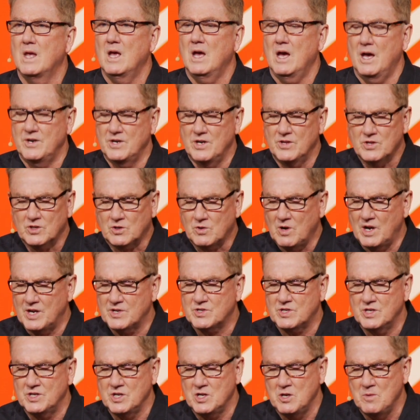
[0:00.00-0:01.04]
Another
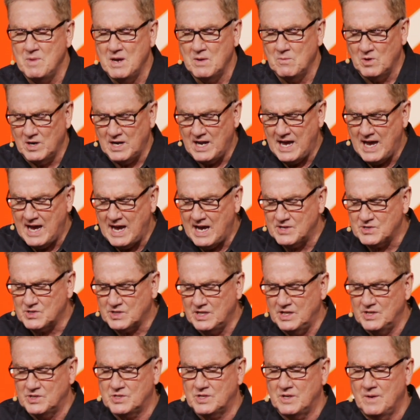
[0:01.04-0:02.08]
question you may want to
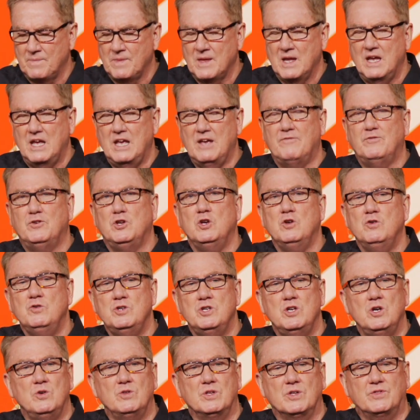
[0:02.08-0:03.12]
ask is, if you
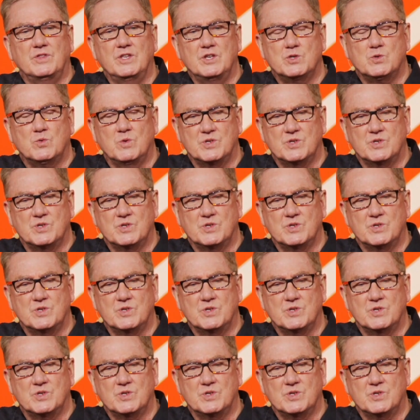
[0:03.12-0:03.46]
knew that this